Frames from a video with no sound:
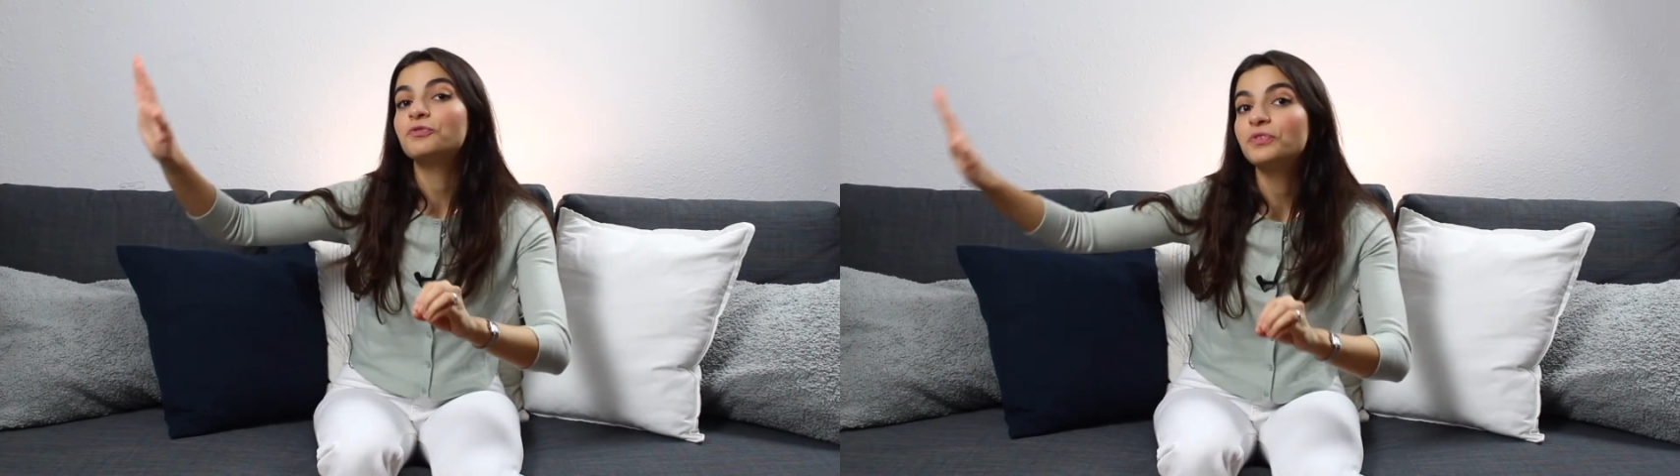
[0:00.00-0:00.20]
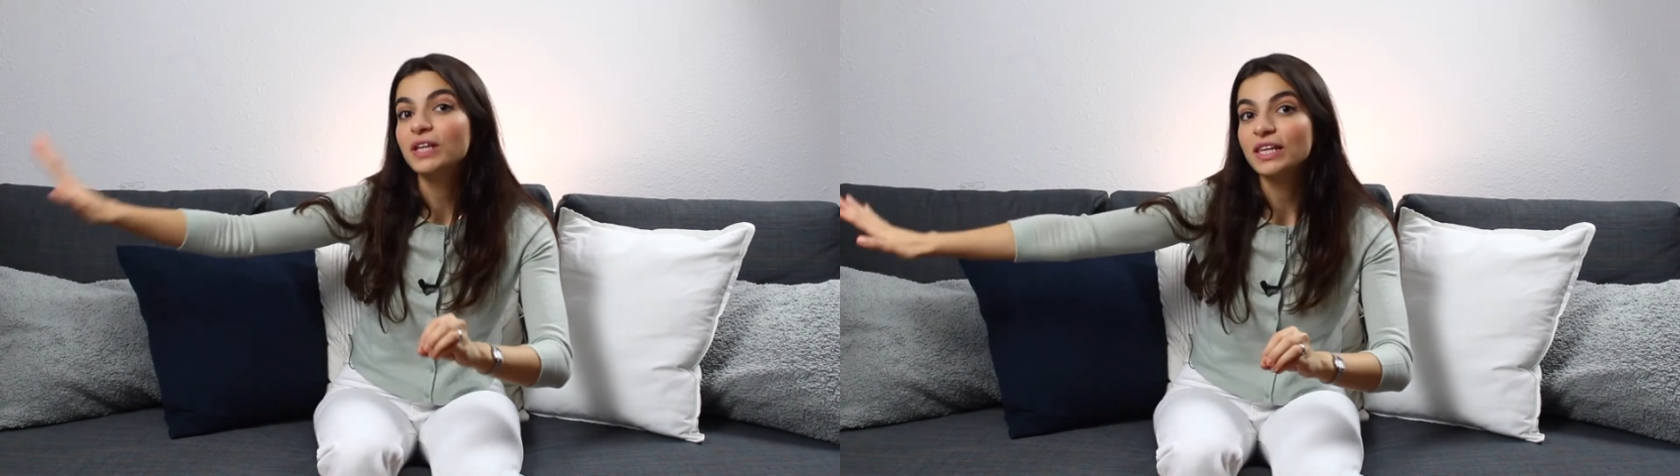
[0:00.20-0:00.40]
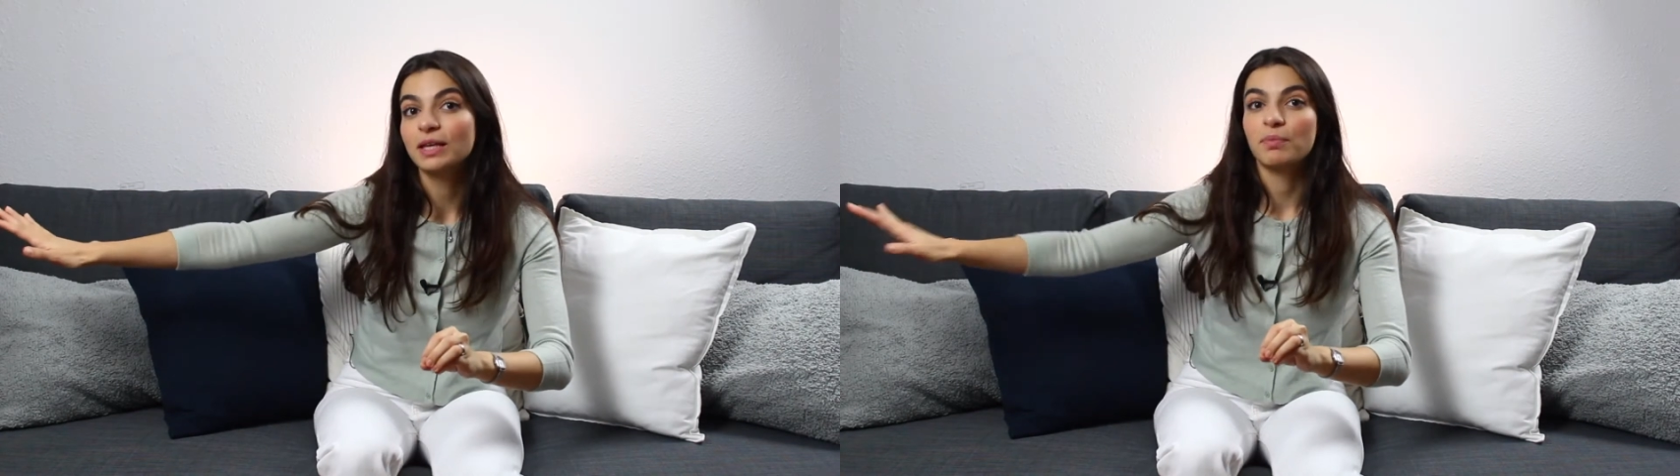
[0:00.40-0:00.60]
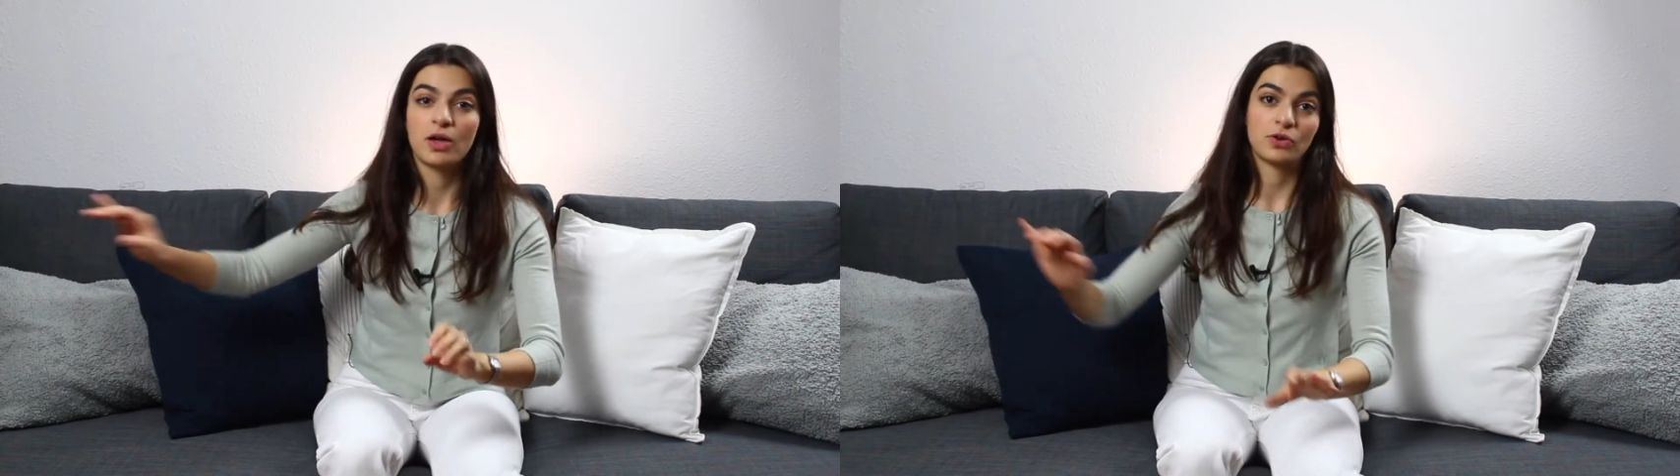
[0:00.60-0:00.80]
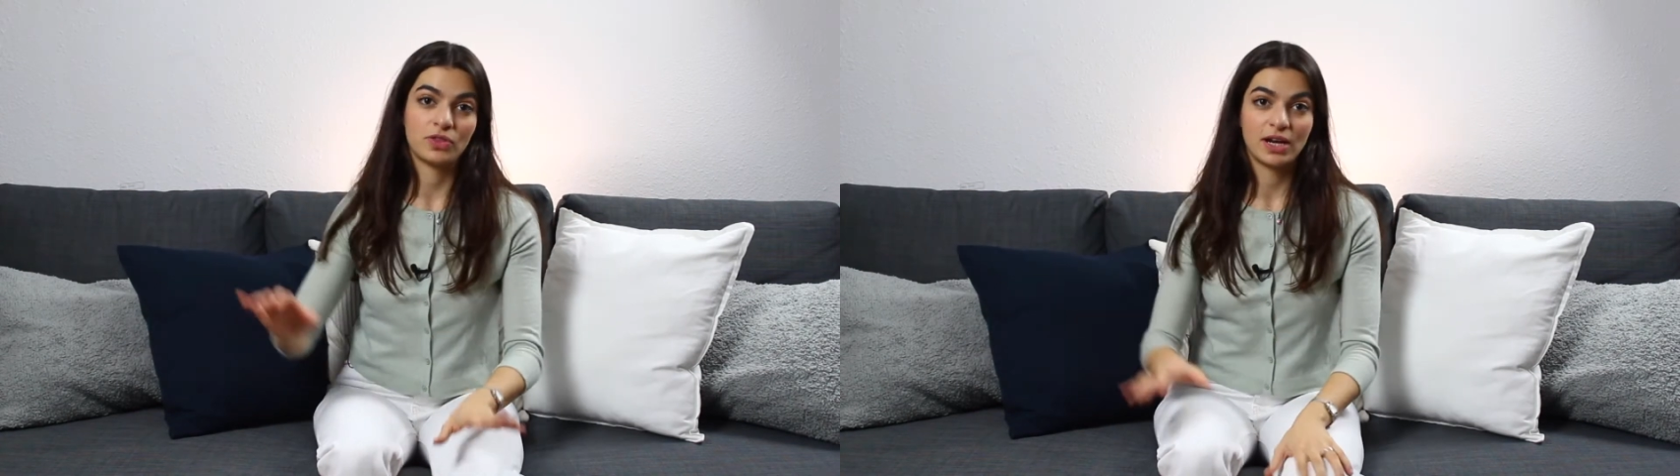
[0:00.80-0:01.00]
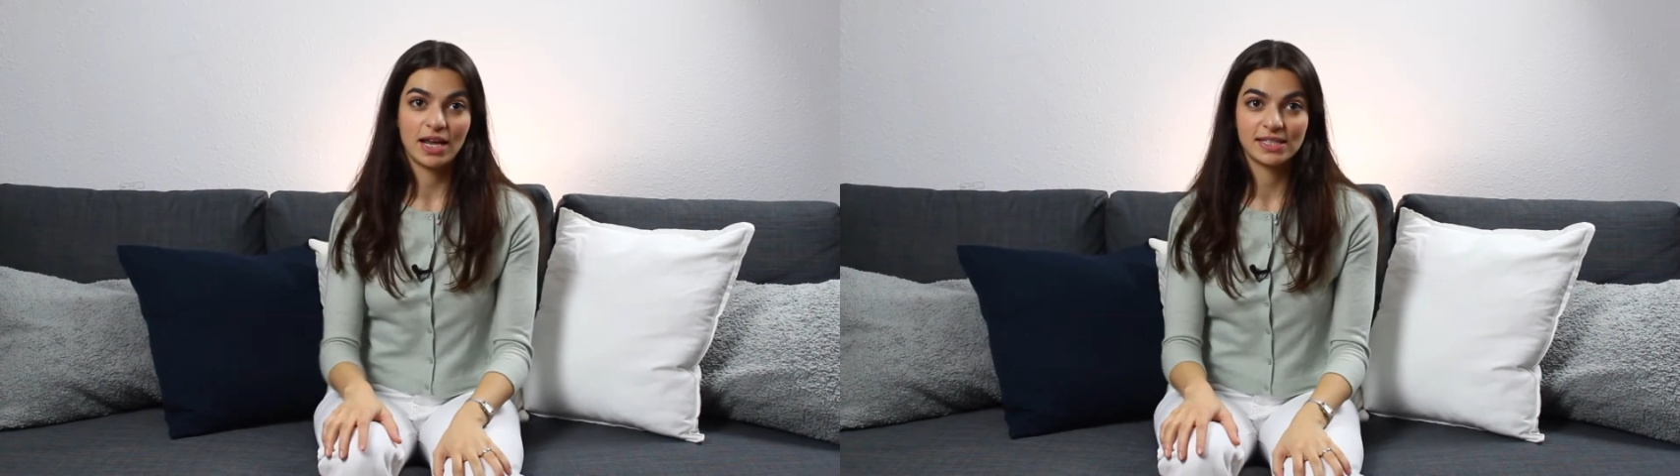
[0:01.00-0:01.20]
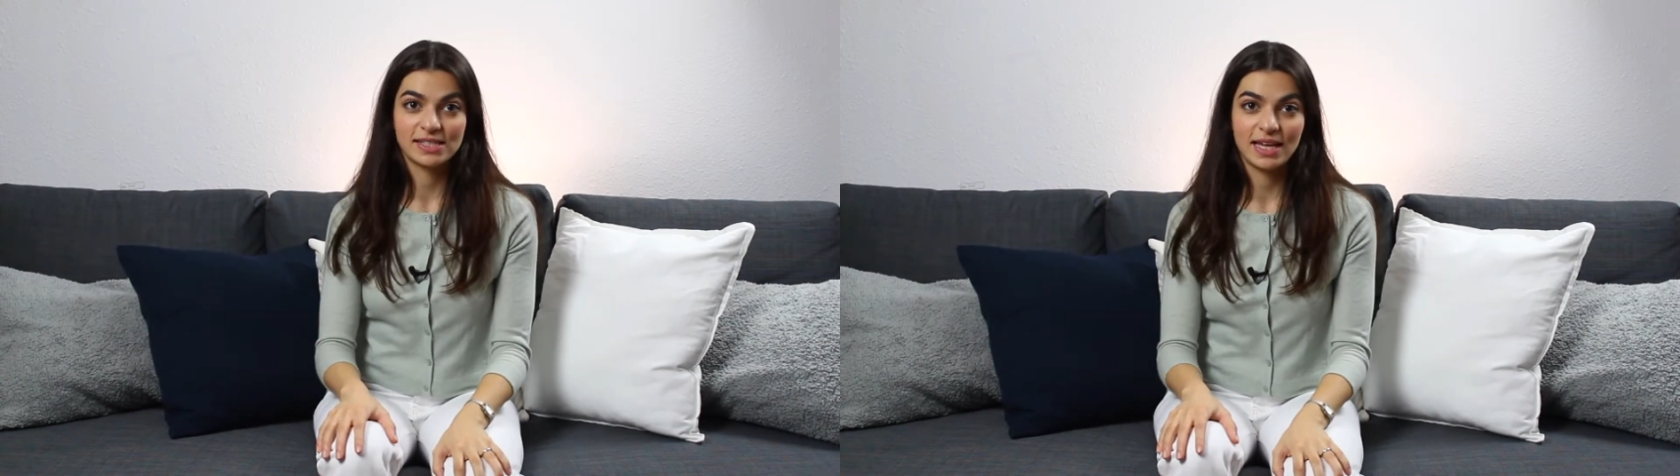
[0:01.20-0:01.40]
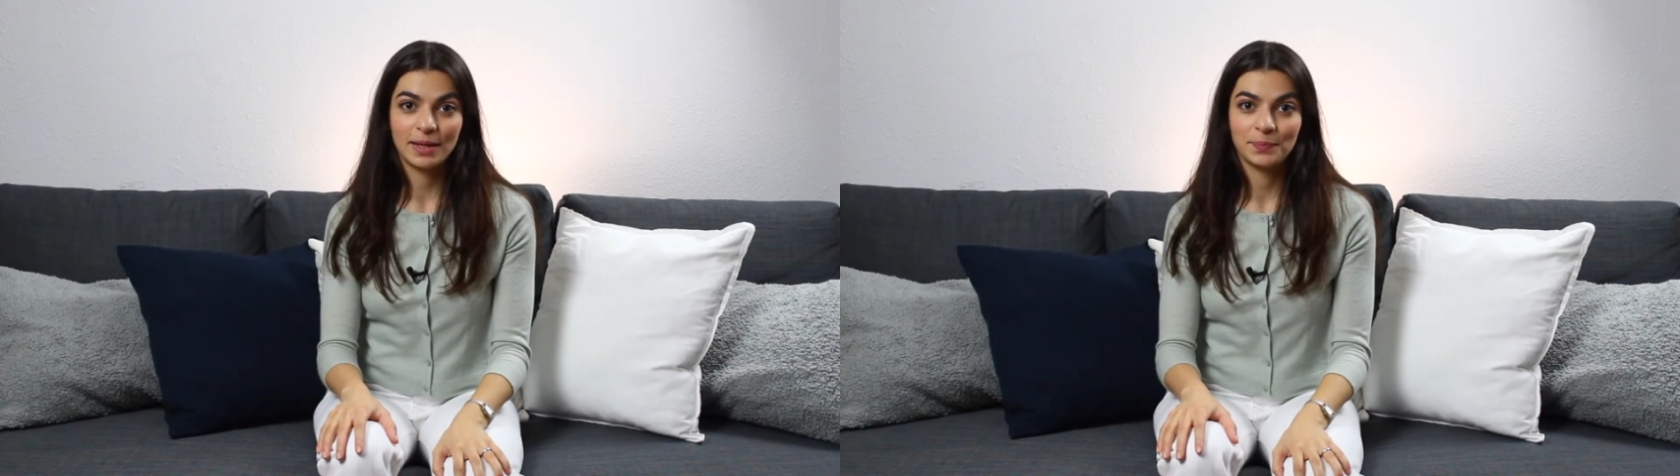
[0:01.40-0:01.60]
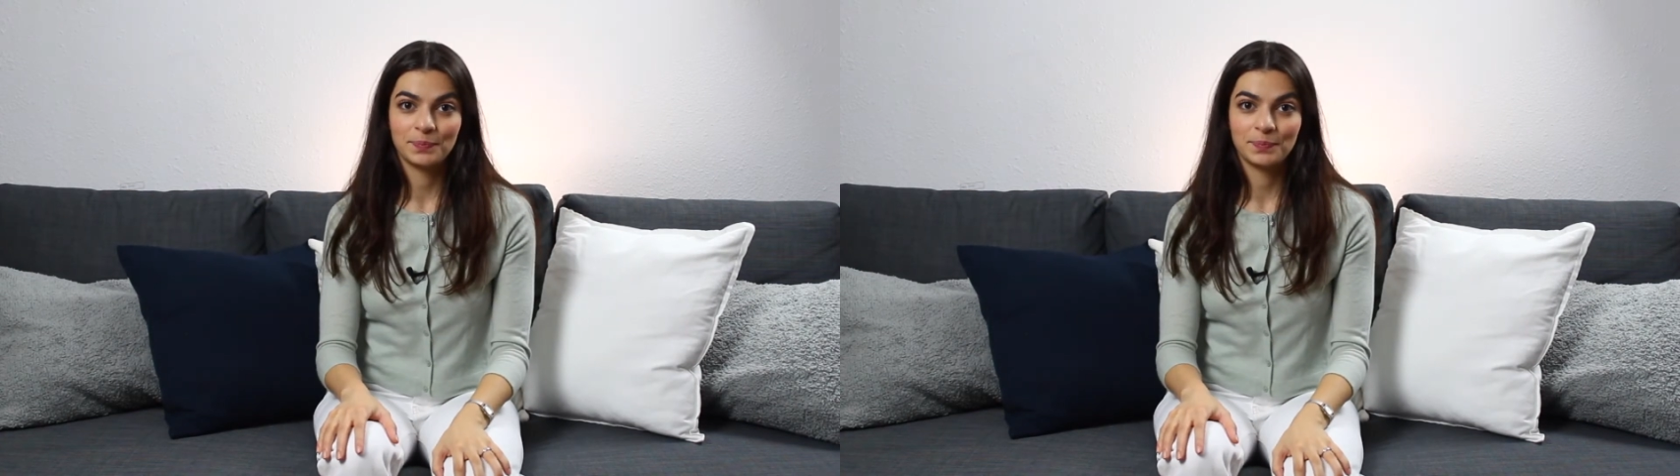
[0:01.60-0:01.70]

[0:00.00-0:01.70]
feeling better the next day.